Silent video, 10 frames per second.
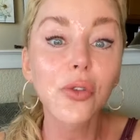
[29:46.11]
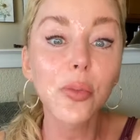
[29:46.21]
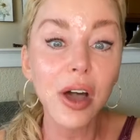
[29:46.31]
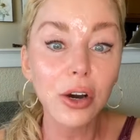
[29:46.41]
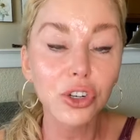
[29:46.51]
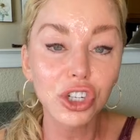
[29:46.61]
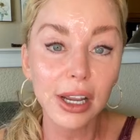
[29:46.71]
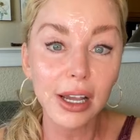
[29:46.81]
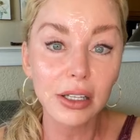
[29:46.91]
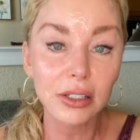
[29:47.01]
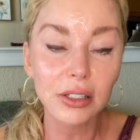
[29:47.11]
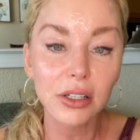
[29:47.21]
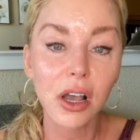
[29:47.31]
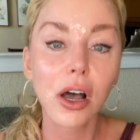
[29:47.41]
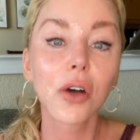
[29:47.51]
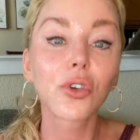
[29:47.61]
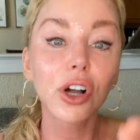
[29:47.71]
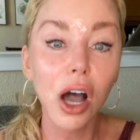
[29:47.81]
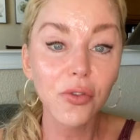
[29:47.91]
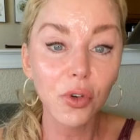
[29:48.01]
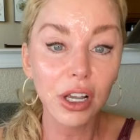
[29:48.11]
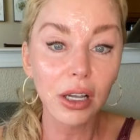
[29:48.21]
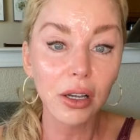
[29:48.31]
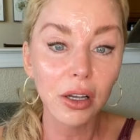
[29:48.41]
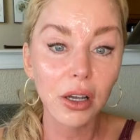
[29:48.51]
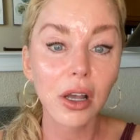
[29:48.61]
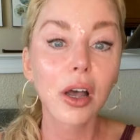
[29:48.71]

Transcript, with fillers: You have a better chance of recovering